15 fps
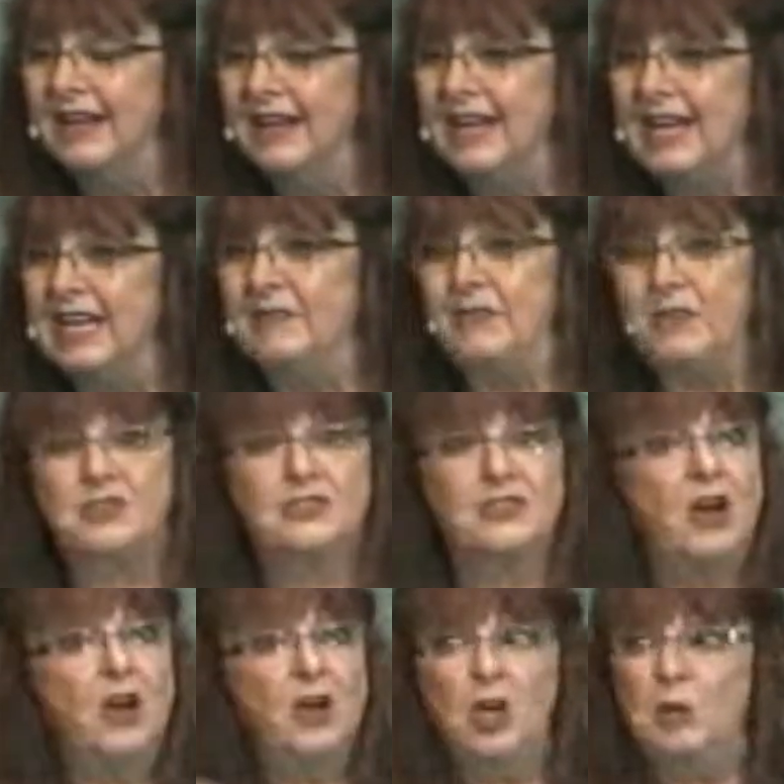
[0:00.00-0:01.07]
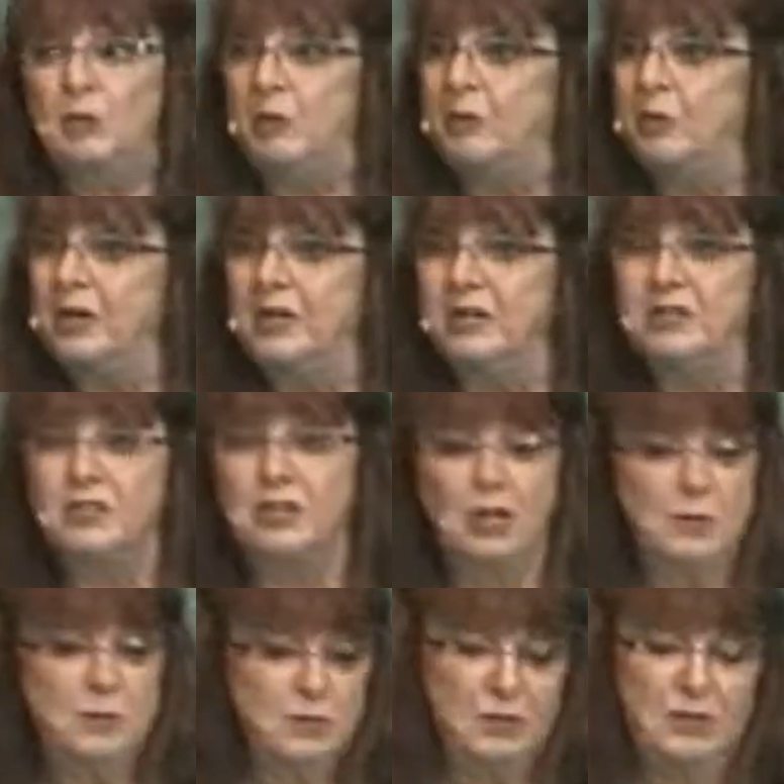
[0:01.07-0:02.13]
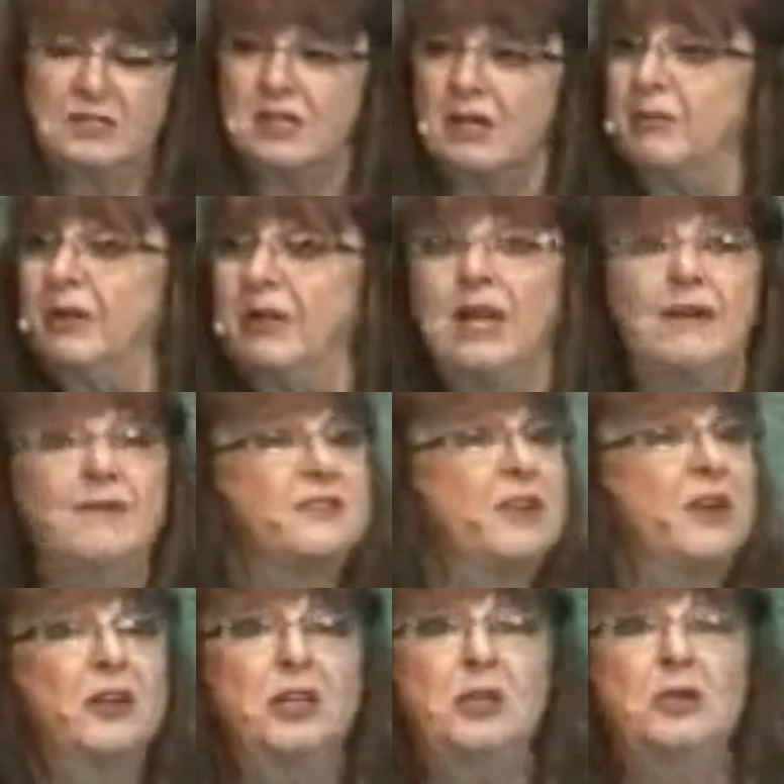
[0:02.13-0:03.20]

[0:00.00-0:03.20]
And if the song could be put in terms, well, it's every love song you